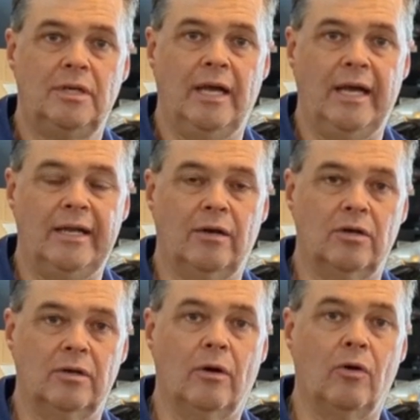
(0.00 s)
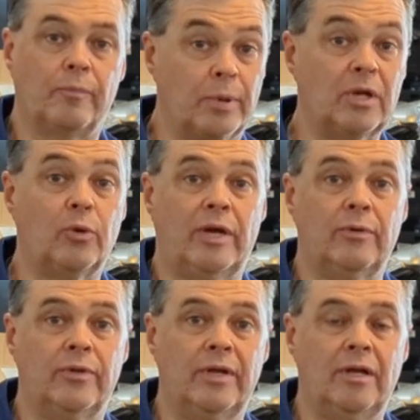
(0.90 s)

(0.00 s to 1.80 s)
And I'm going to go pretty quick with it.